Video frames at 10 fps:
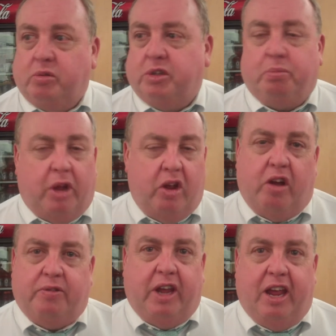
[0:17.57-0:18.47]
It was a
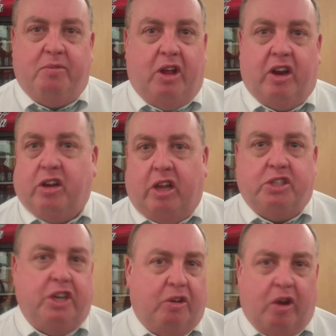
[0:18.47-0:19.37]
playoff game. A lot of
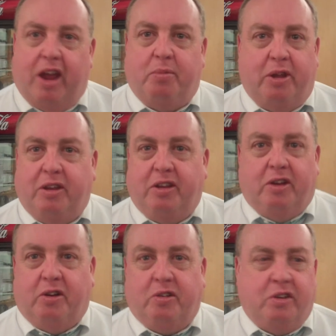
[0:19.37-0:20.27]
clutching, grabbing,
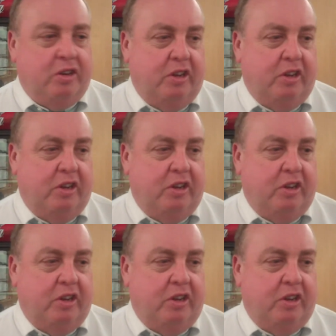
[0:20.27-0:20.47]
you know,